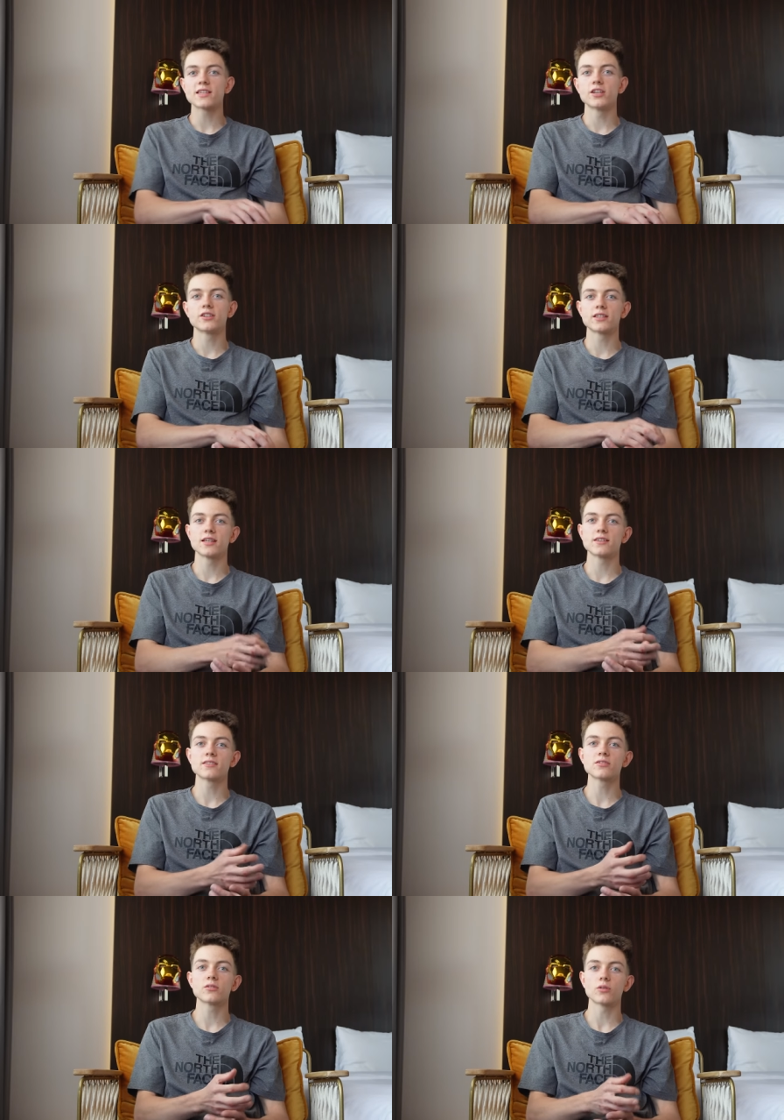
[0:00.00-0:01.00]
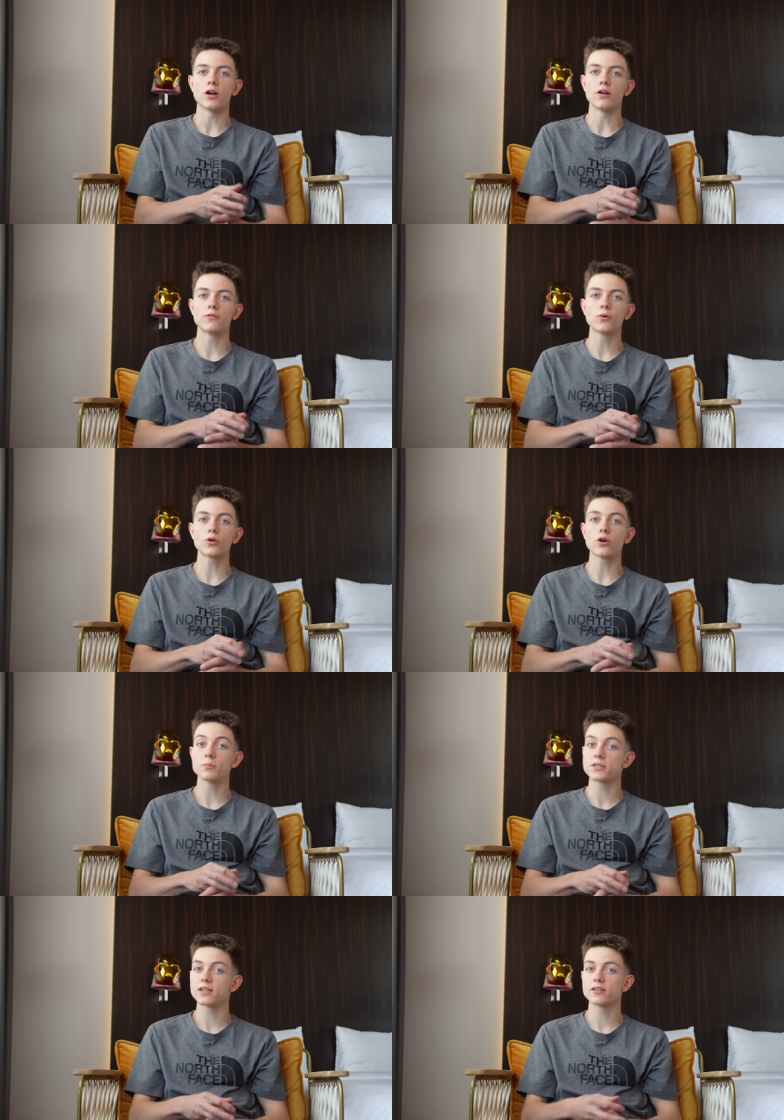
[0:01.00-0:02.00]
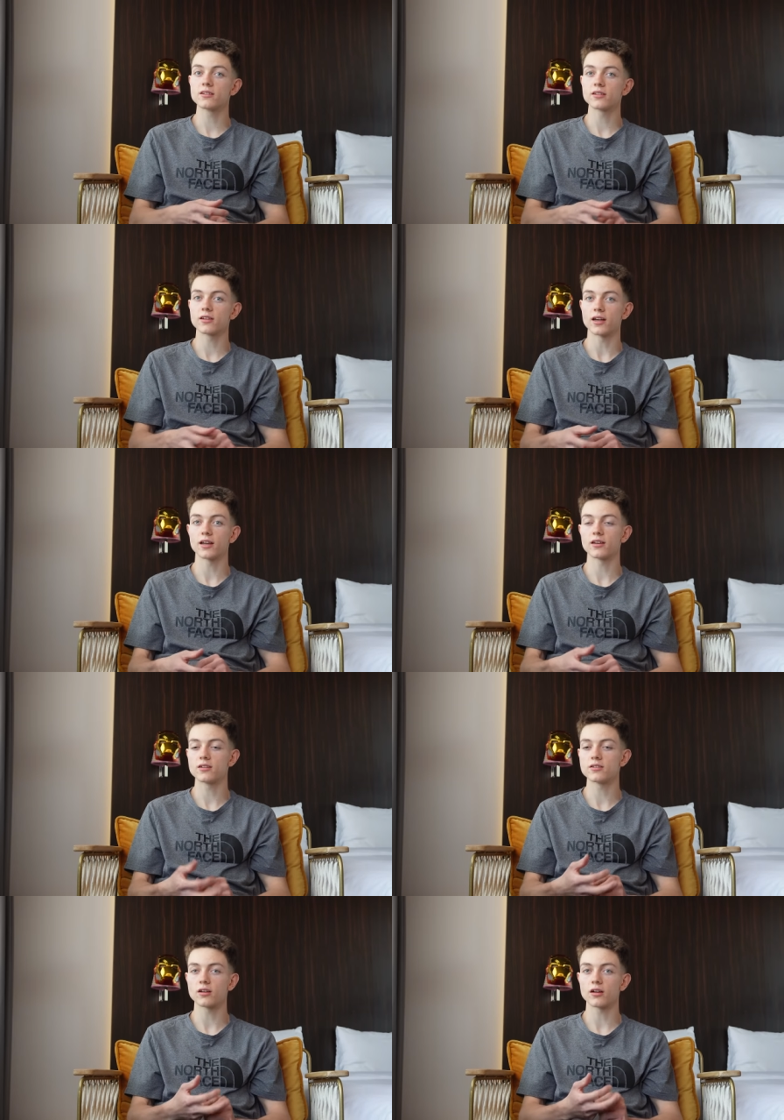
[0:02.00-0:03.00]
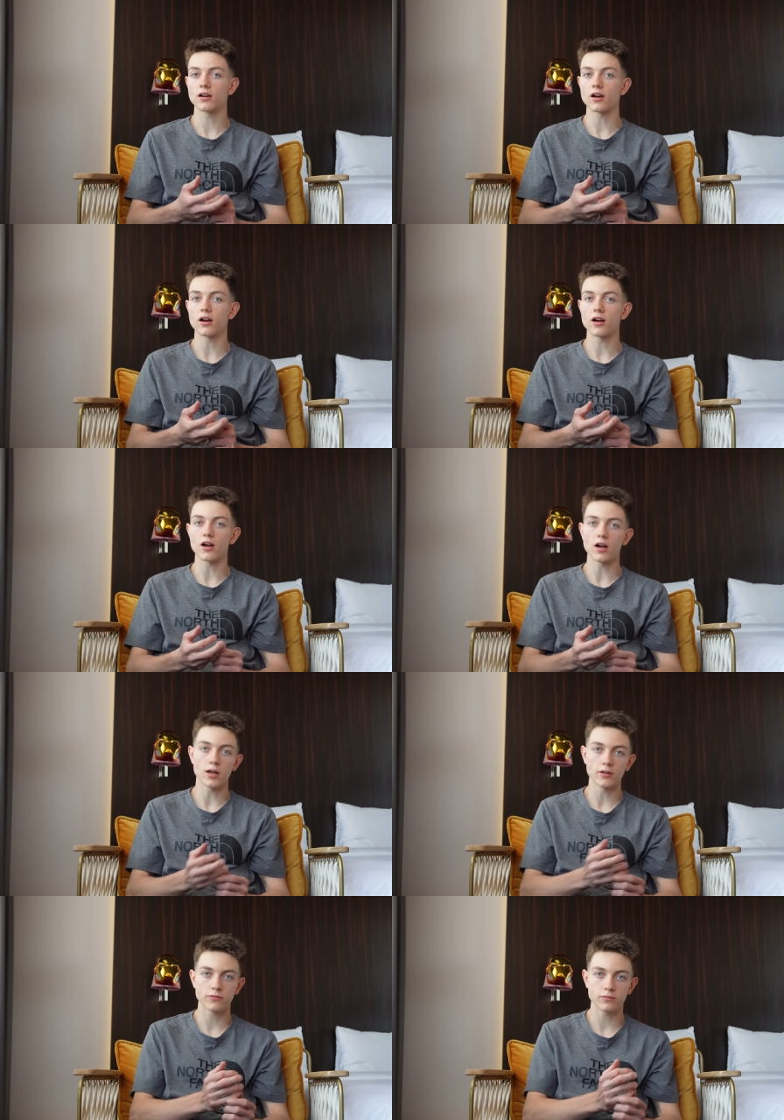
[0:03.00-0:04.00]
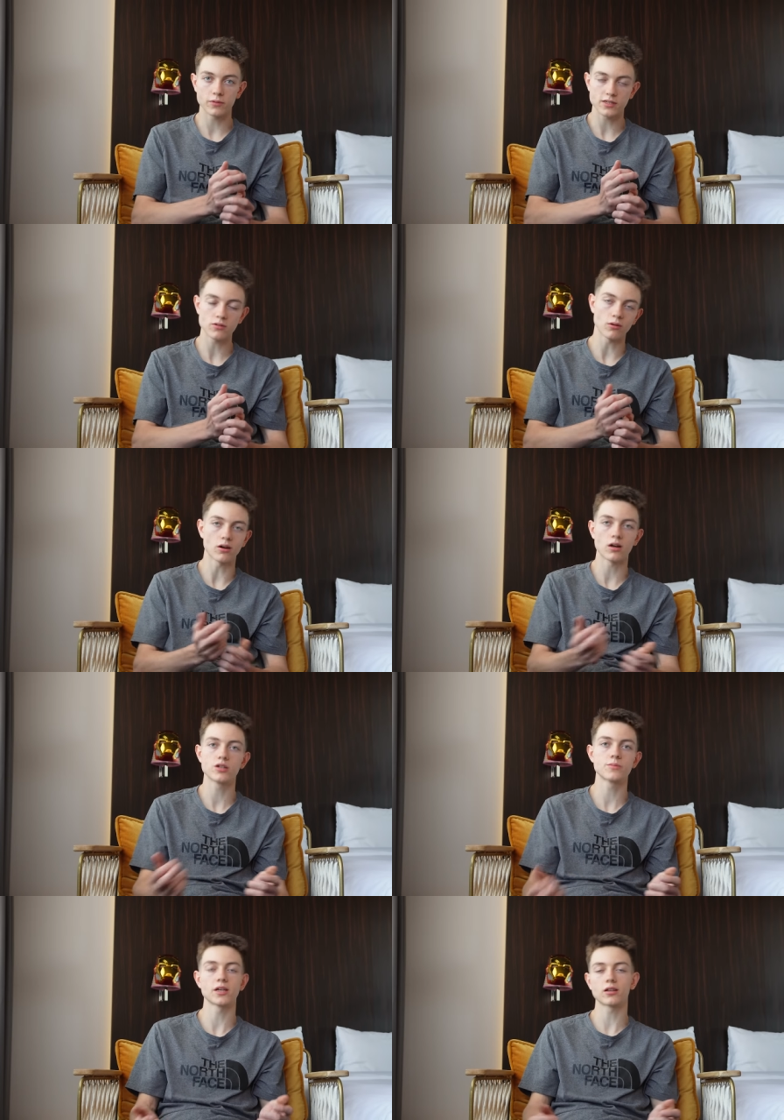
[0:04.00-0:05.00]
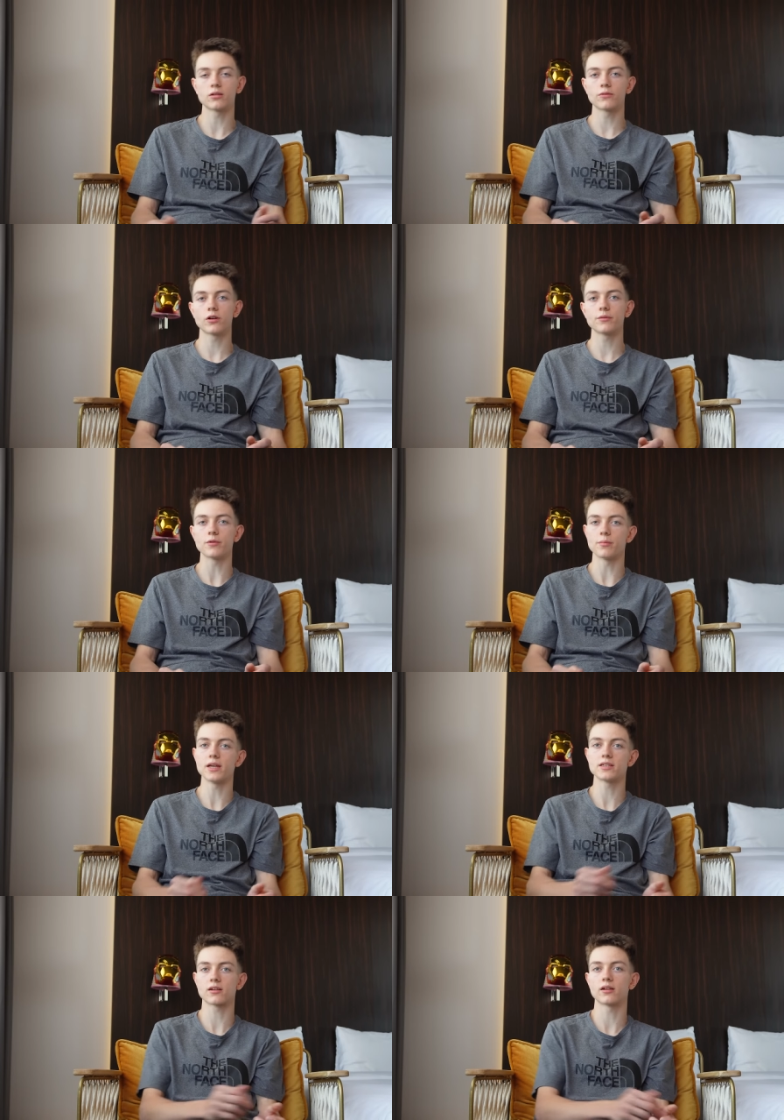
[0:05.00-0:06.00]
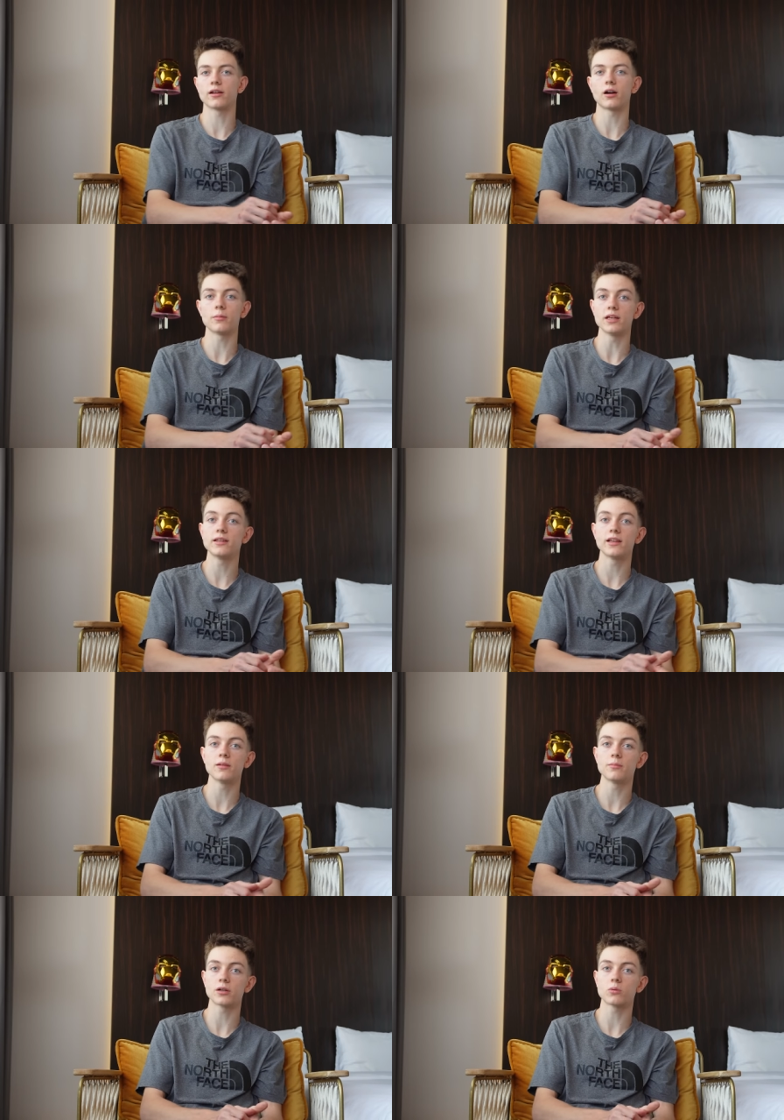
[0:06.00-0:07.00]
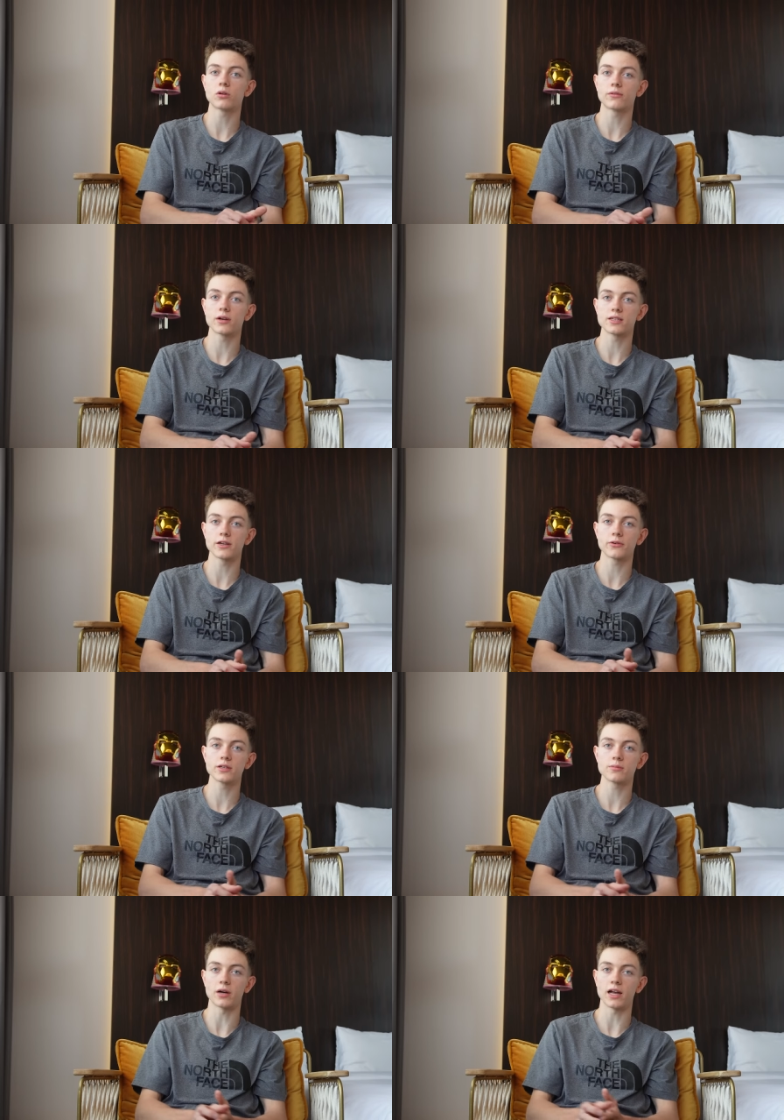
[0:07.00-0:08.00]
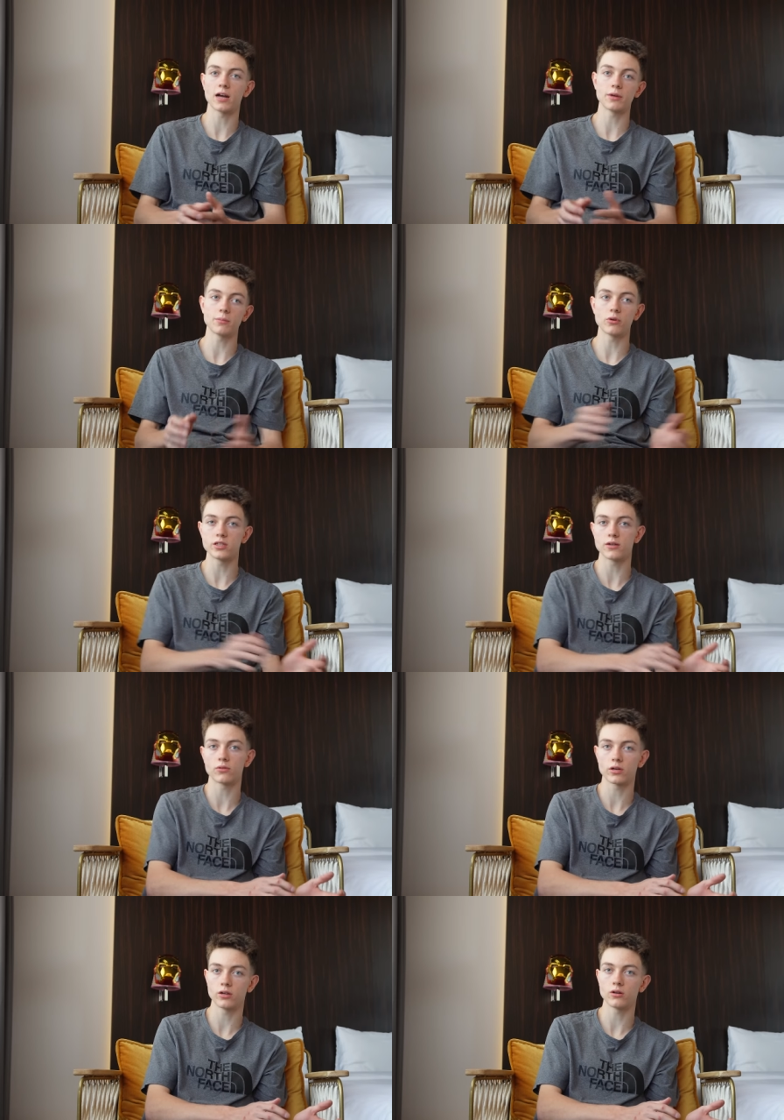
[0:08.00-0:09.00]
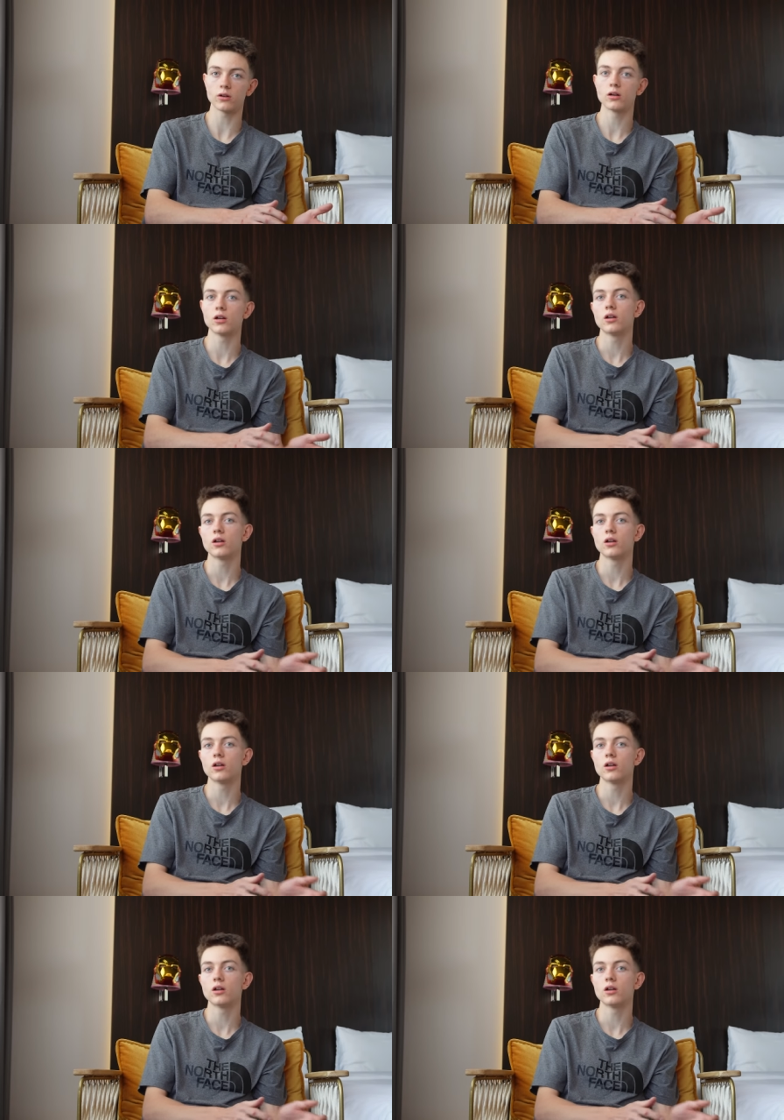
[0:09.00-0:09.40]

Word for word: stage of the season, uh, comps in and I've, it's not 100% confirmed, but basically I'm in the Olympic qualifier series by how many points I've already got.